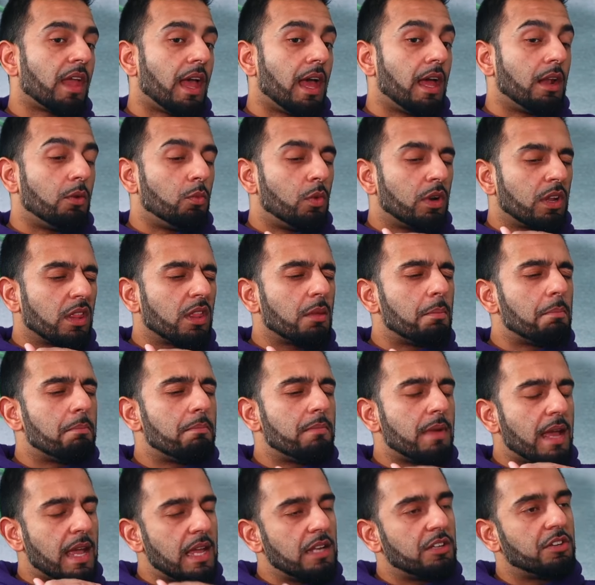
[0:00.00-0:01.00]
And one of the
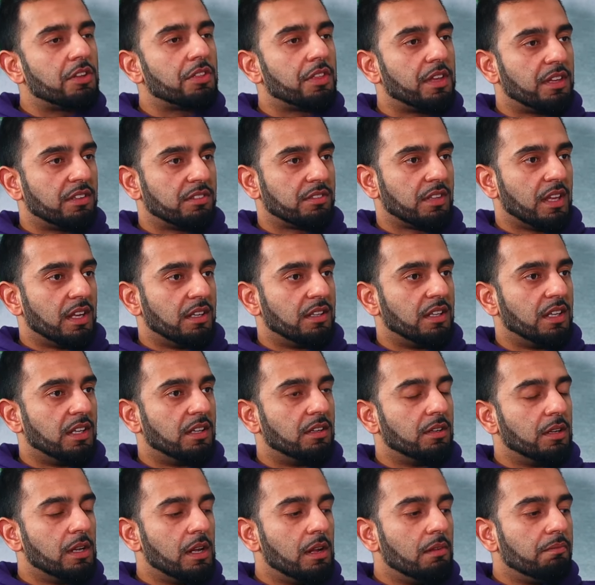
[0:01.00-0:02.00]
major things they
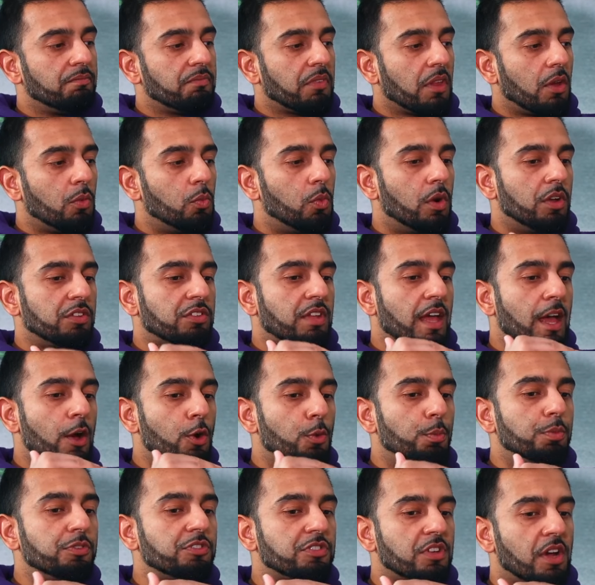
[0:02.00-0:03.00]
did was
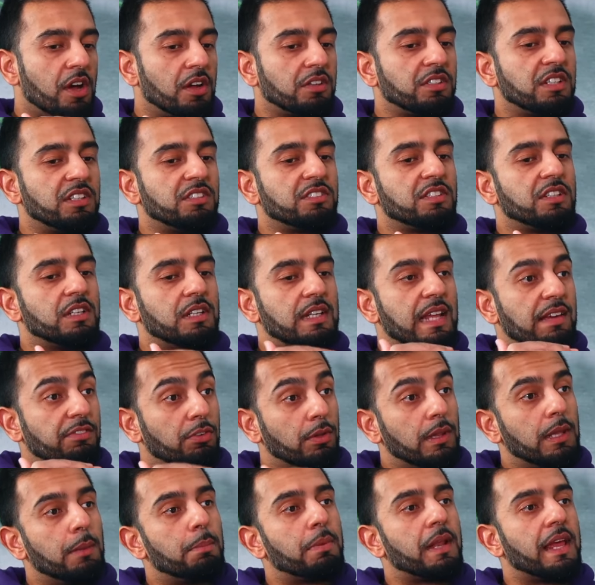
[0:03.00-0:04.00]
help starting to
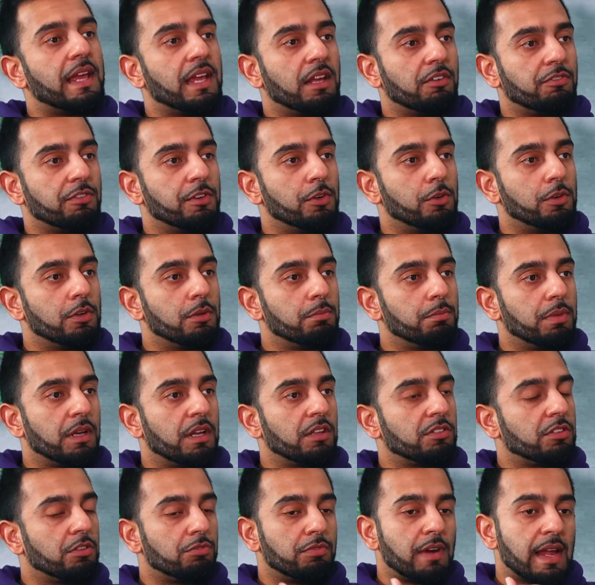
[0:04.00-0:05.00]
level the playing field
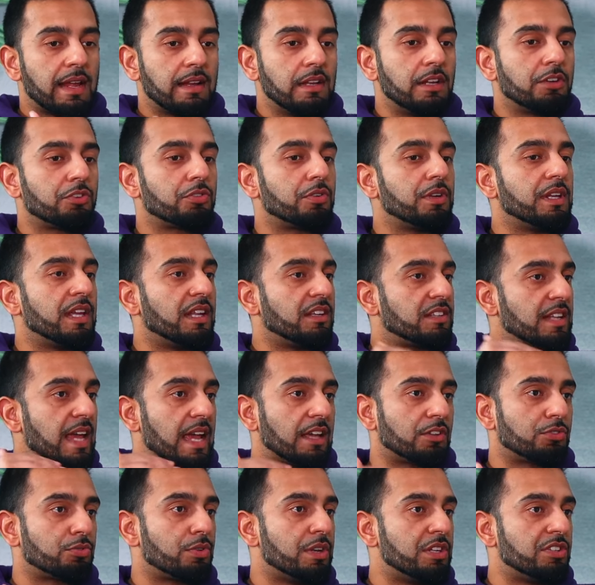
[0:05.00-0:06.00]
because yes. the regulatory and
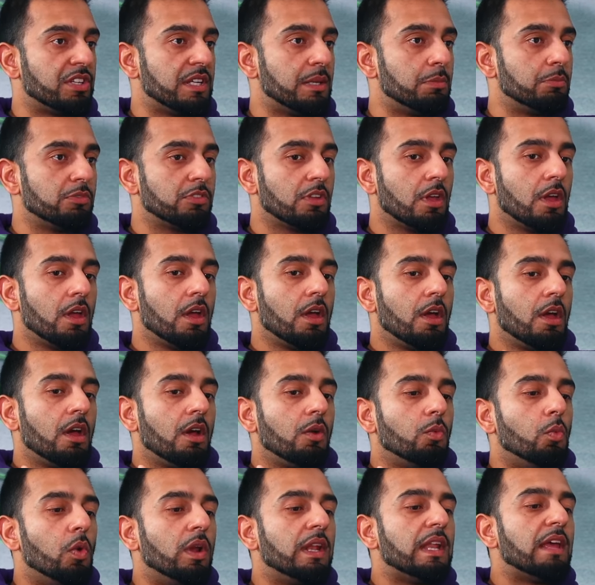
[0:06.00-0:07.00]
tax regimes
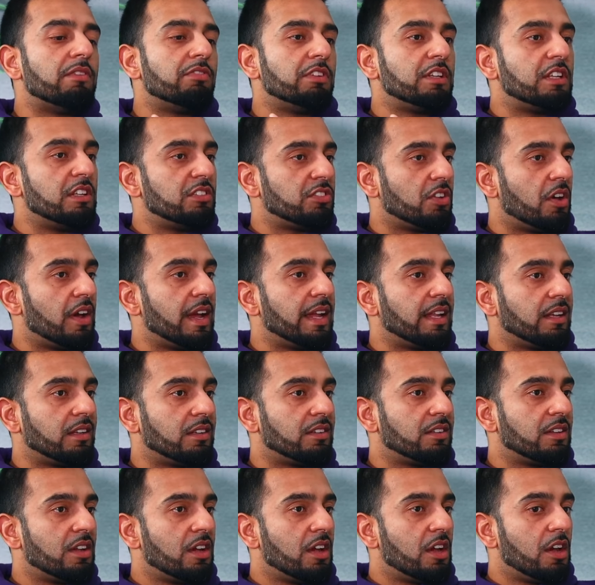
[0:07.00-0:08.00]
were never
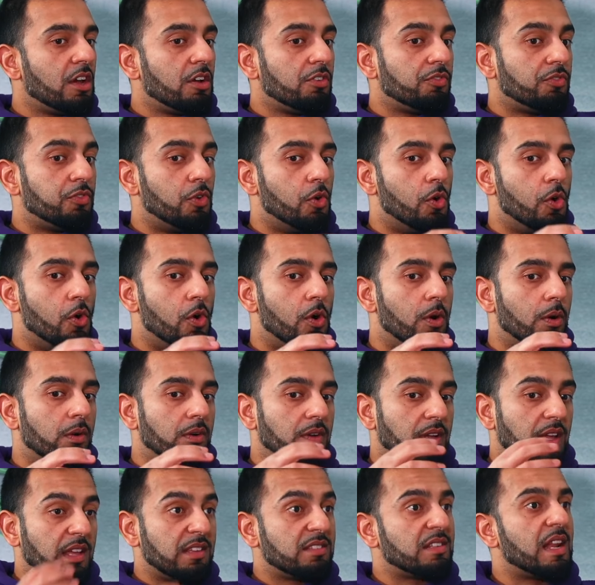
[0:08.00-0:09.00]
designed
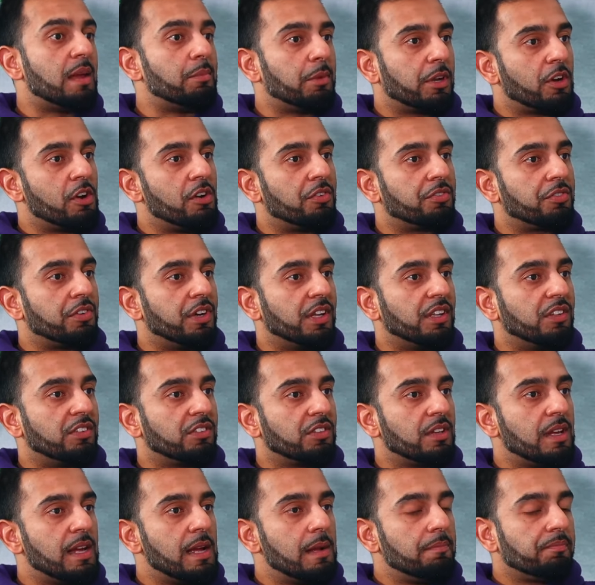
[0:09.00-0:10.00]
for Islamic
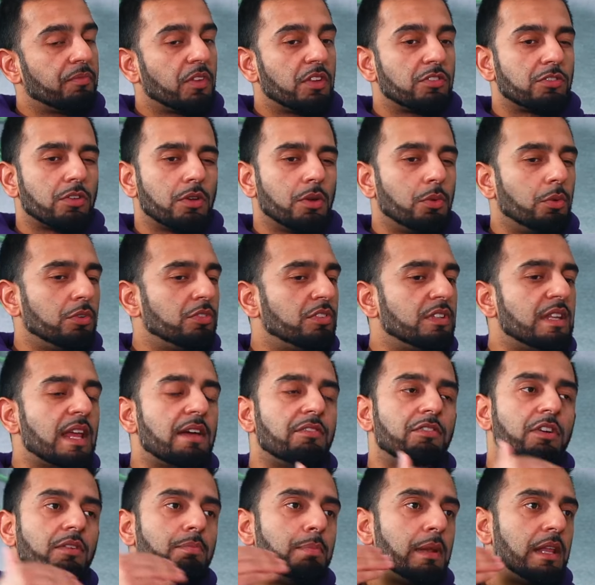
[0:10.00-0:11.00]
offerings. Yes. So it was
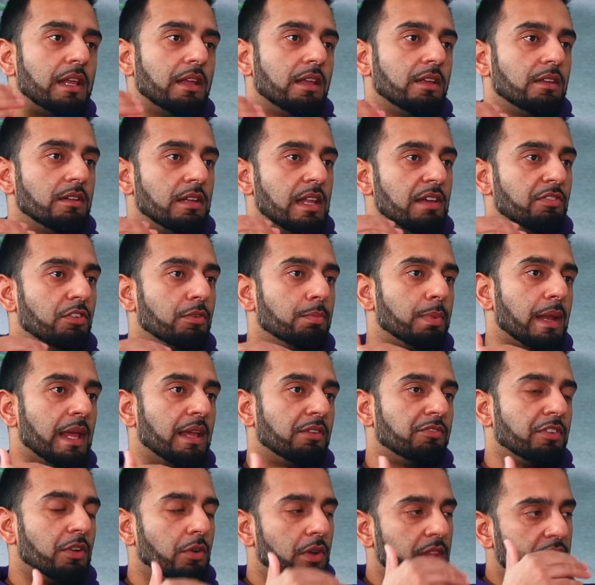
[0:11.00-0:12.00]
never a play, level
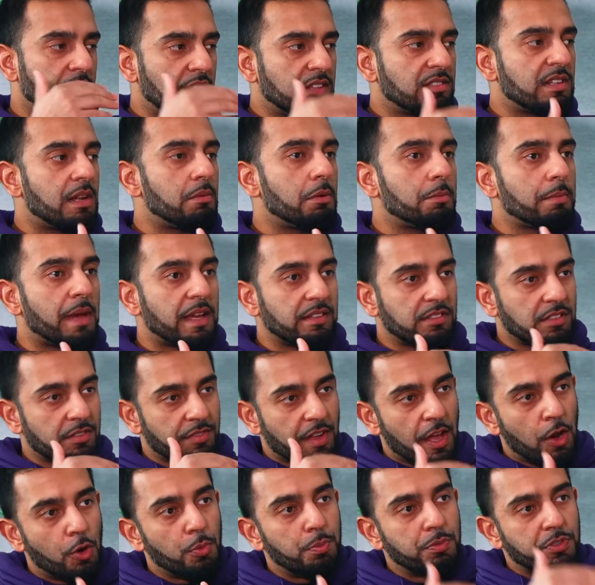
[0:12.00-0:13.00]
playing field, and the Islamic banks
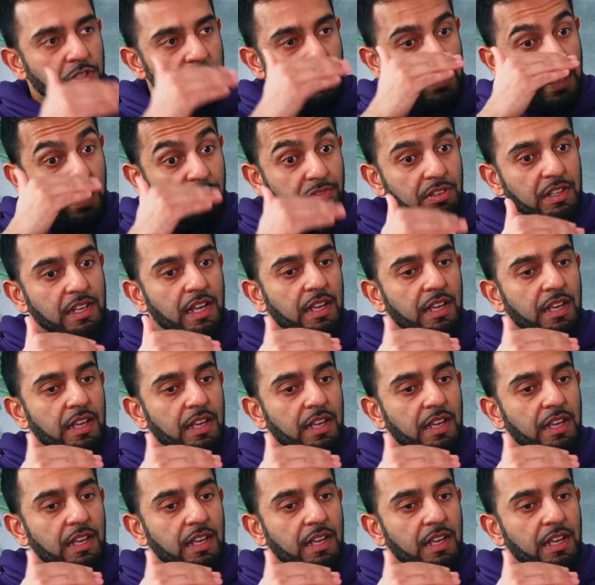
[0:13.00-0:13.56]
have helped to level